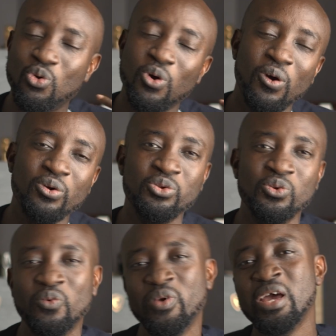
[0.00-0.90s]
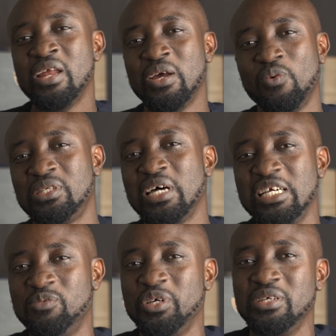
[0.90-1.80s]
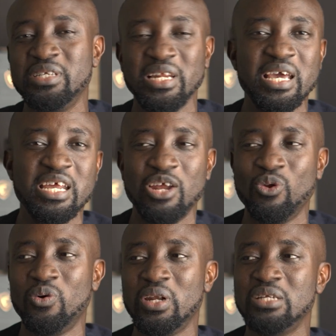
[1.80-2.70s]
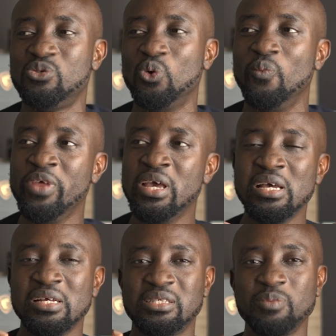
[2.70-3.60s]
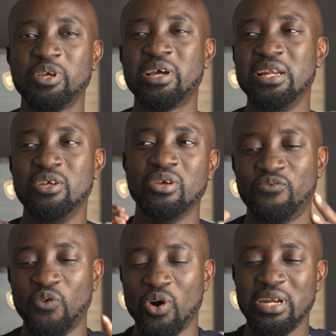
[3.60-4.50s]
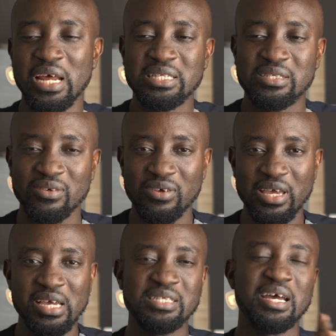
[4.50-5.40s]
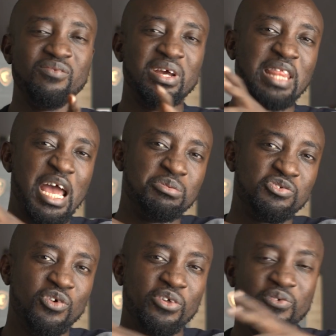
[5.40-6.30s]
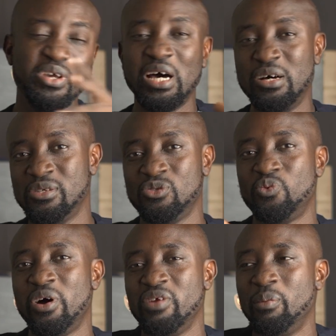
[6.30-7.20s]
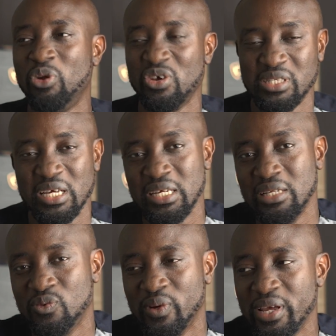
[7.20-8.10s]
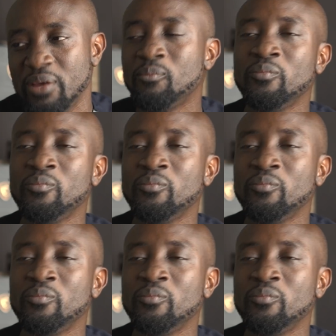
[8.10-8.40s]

call you, the water is being delayed and all that. So typically for that 800 times 4, 3,200 blocks they need to lay,